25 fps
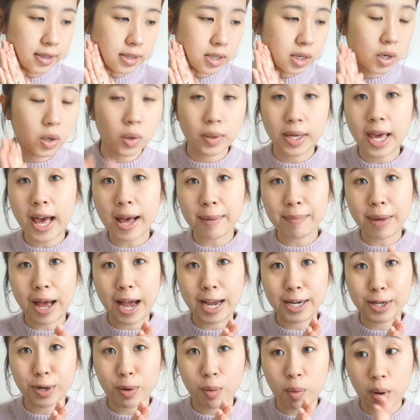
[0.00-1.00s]
So yeah,
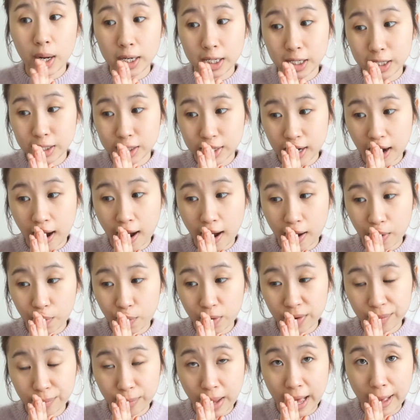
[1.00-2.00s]
I don't want to talk
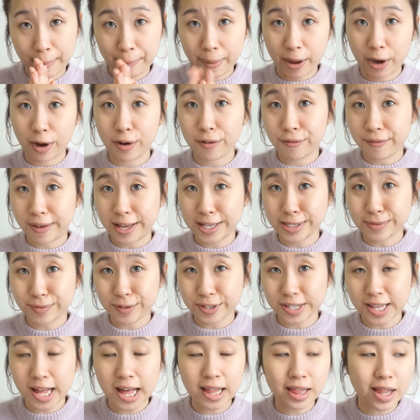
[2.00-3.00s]
with my bare face
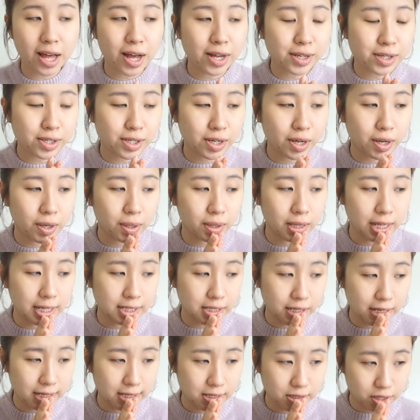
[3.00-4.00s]
for that long, so
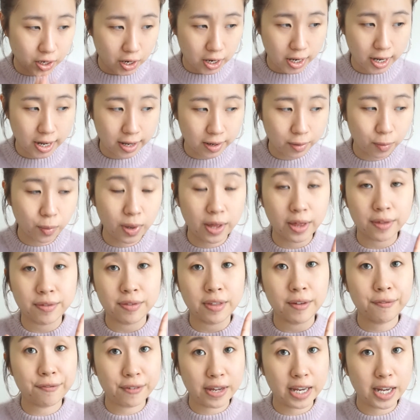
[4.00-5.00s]
let's get started with
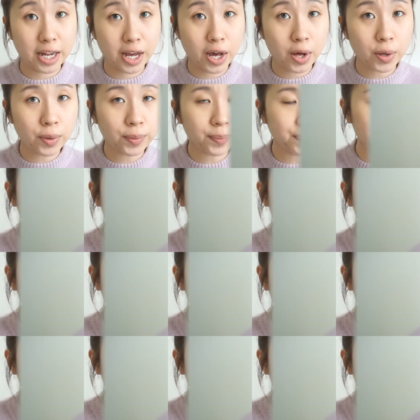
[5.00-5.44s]
the video.